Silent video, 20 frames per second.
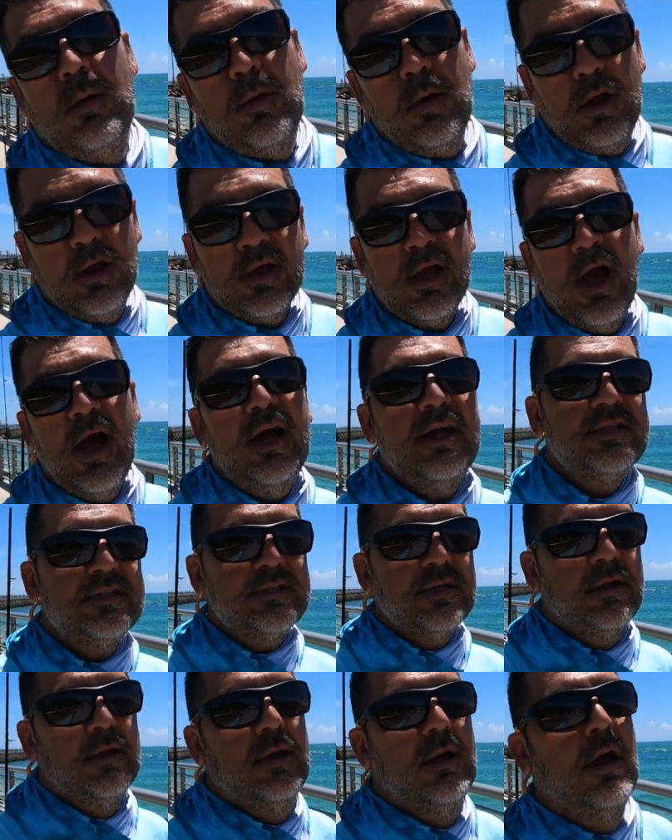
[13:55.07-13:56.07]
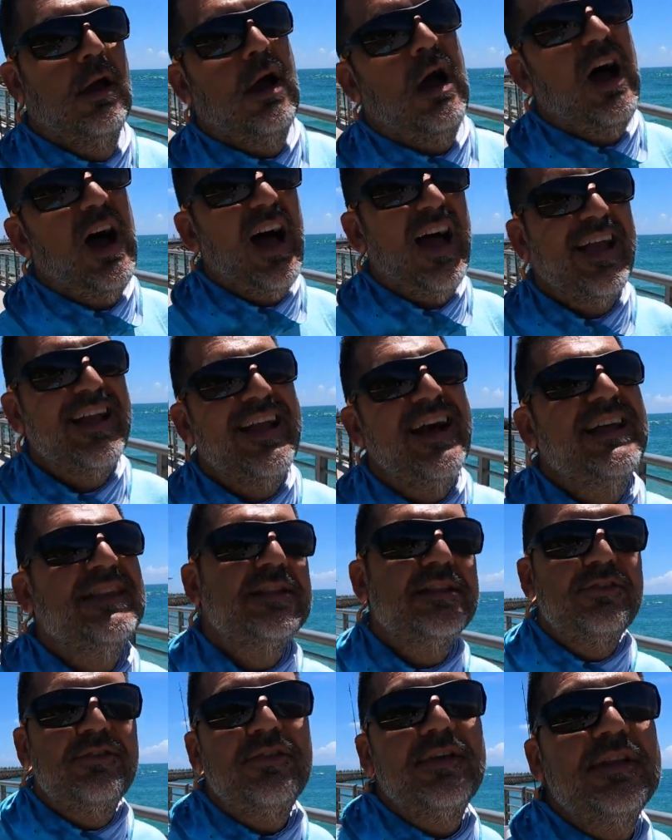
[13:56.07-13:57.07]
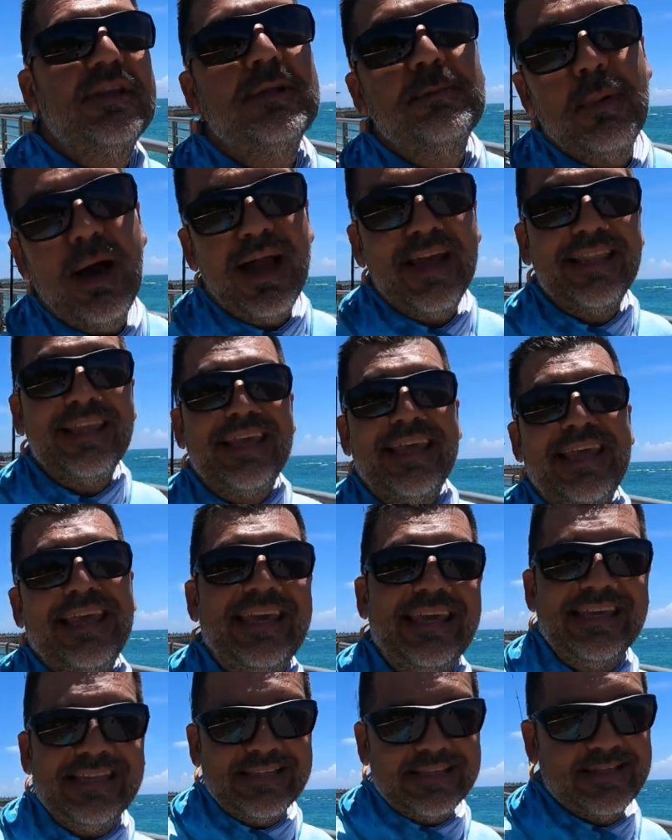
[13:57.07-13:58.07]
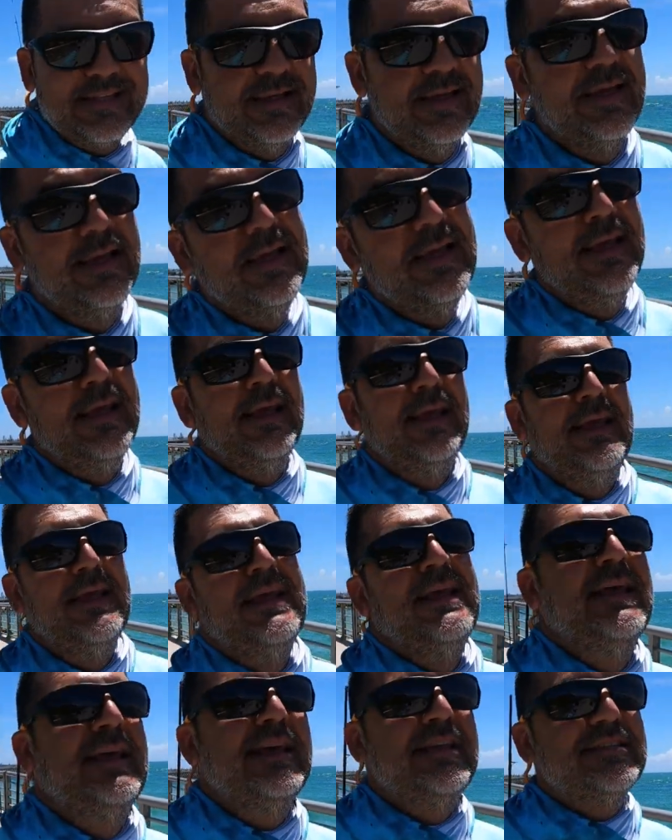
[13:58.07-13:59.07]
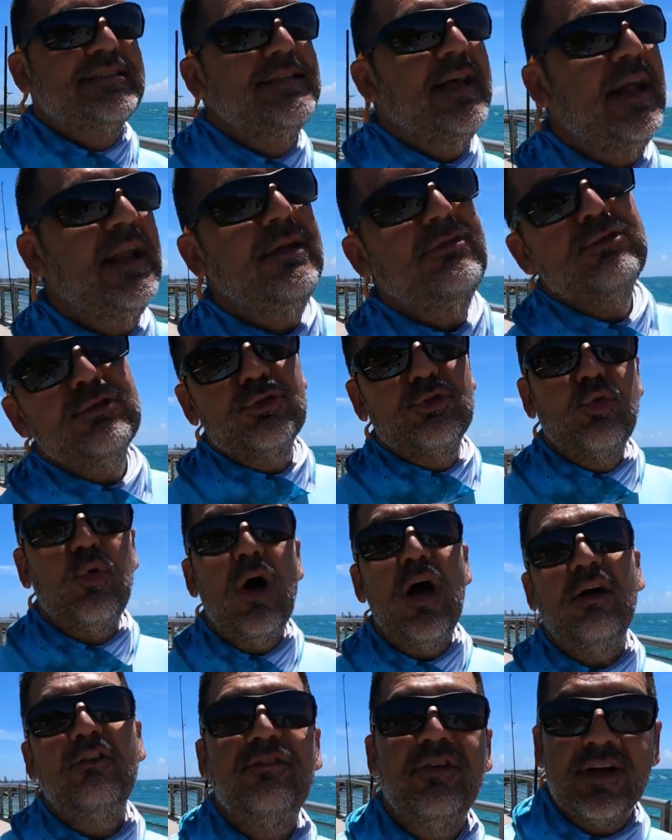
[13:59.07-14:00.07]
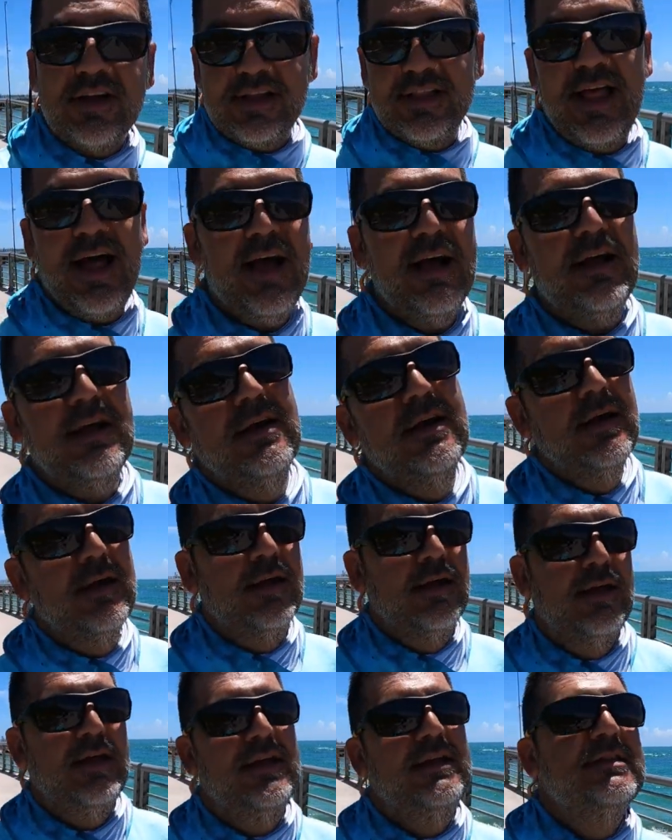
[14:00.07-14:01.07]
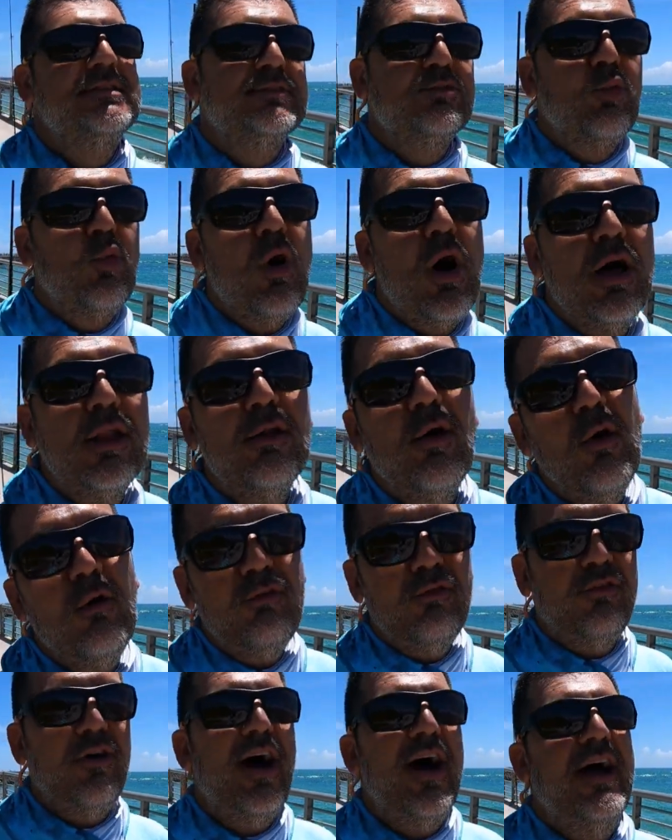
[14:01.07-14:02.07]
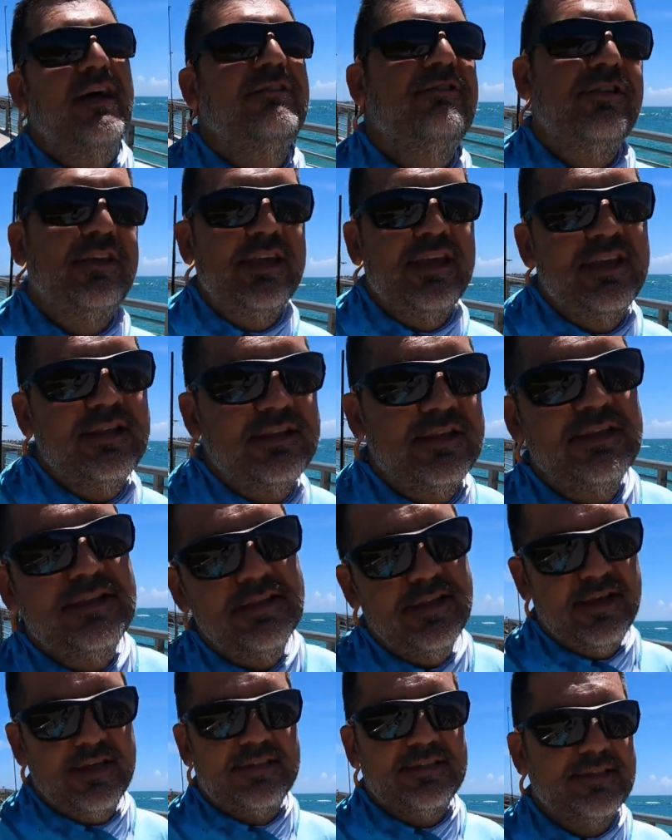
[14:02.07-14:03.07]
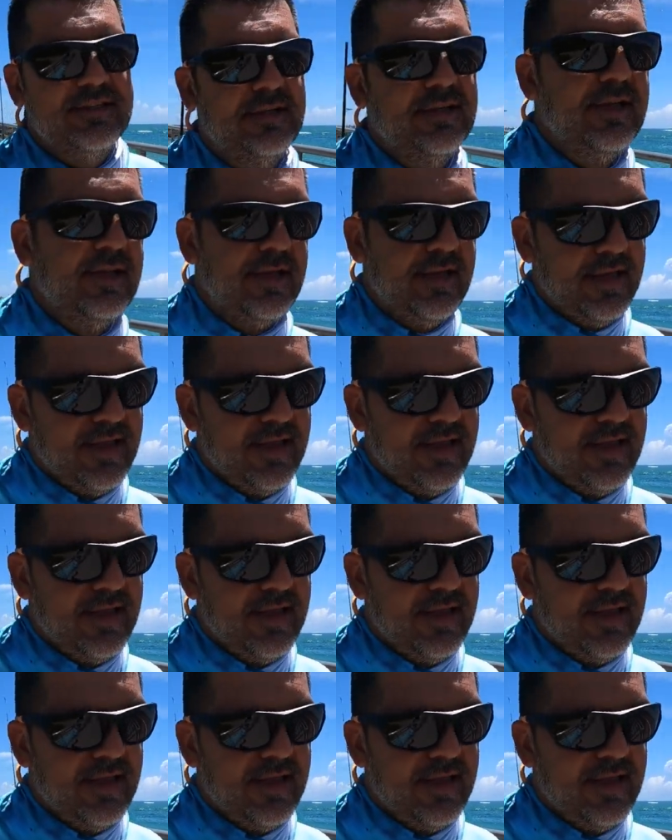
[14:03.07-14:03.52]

Well guys, I got defeated by the heat. It's not even 12 o'clock, it's 105 heat index.